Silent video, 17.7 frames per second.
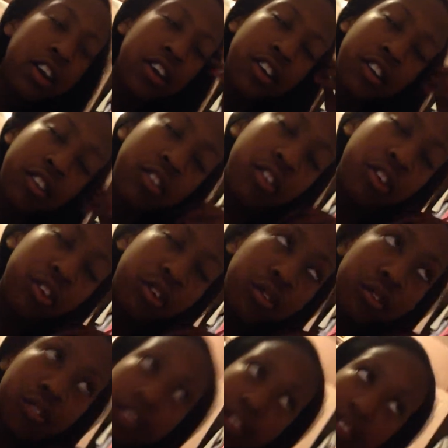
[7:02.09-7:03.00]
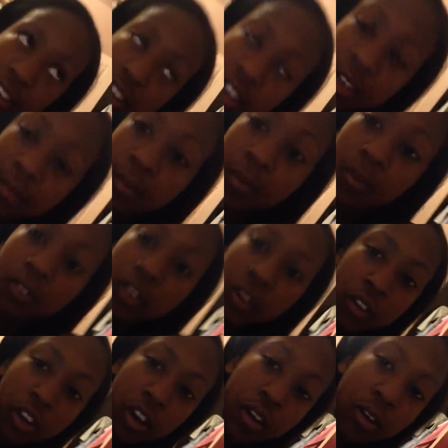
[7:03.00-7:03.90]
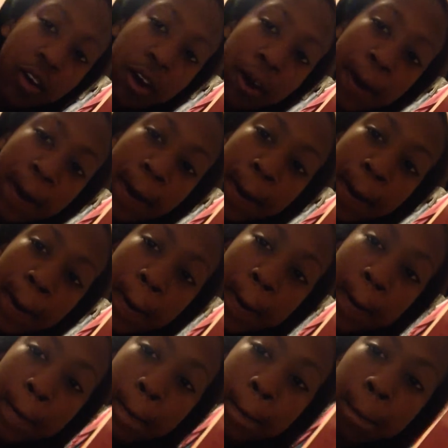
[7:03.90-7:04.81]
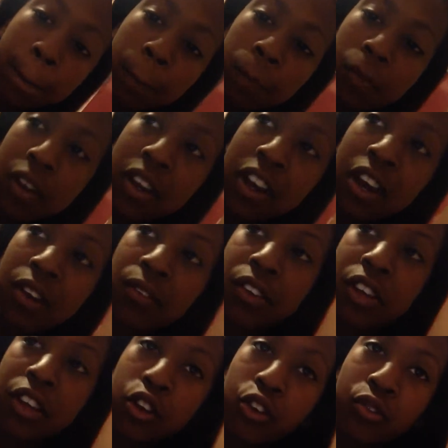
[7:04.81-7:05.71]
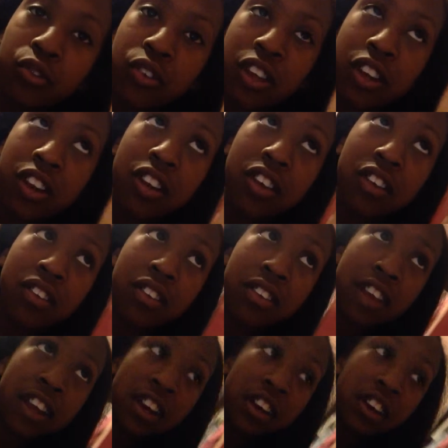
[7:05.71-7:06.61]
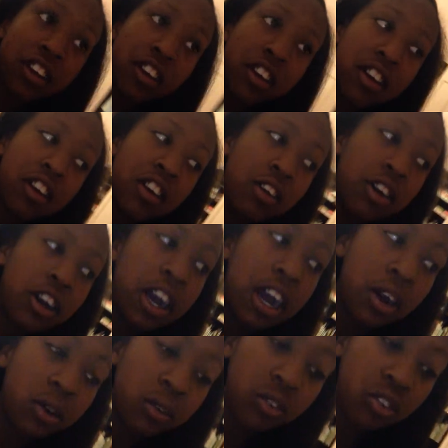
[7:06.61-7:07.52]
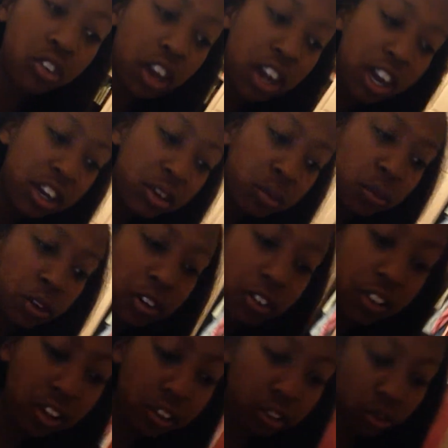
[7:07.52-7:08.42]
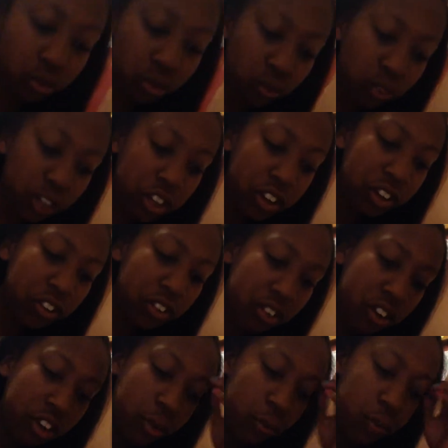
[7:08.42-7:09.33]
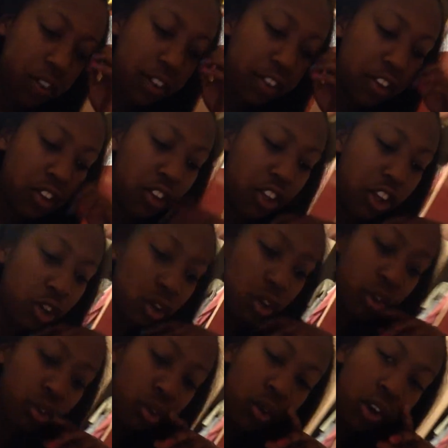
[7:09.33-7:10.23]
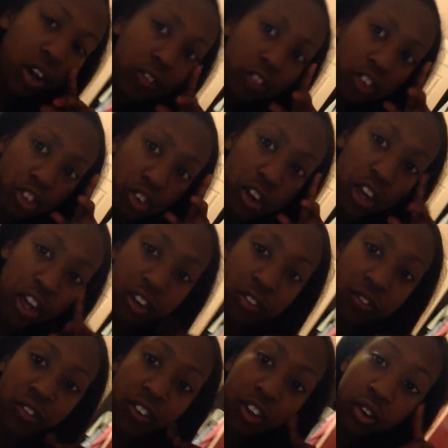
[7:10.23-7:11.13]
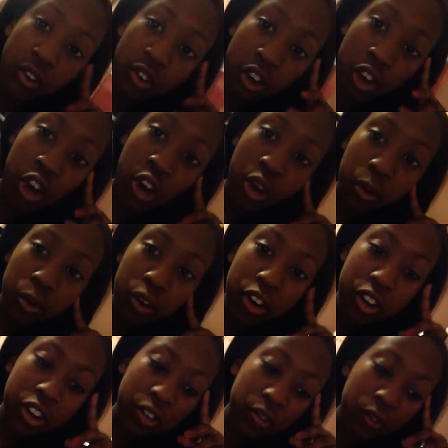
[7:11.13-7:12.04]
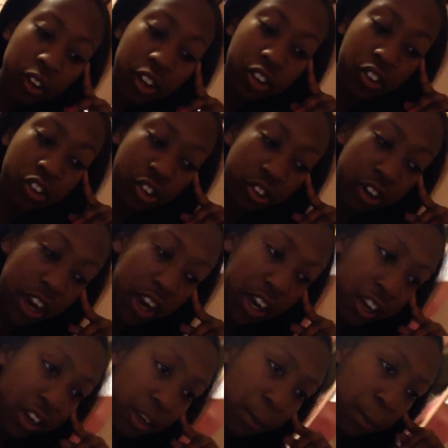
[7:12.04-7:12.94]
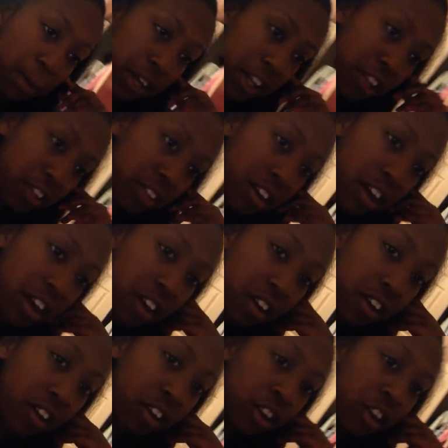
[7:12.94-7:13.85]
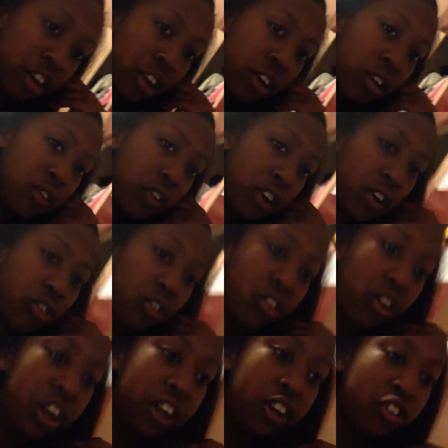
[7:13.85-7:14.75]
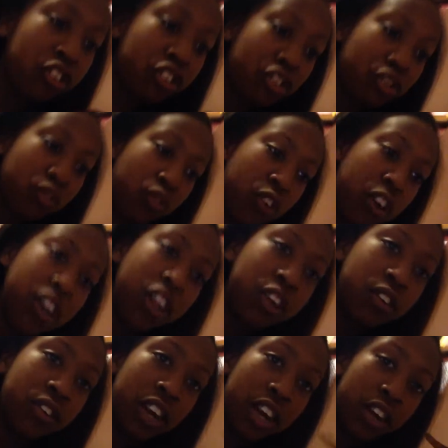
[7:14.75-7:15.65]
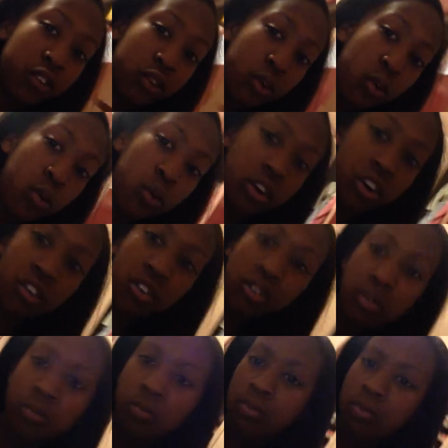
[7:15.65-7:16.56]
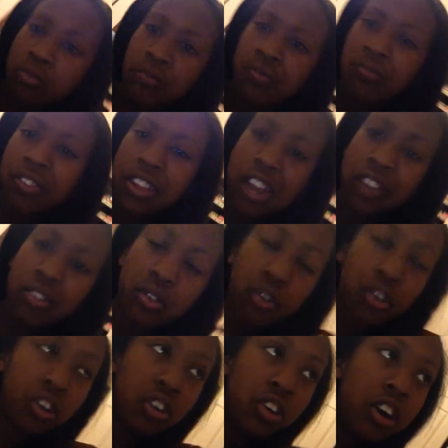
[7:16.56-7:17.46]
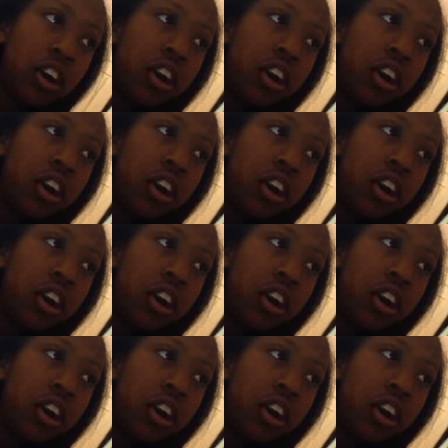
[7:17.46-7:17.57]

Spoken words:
So, yeah, they have like a fitness area outside where there's fitness stuff, and then they also have a track field where you can run track, but it's not real track. You're just running around the course. That's all.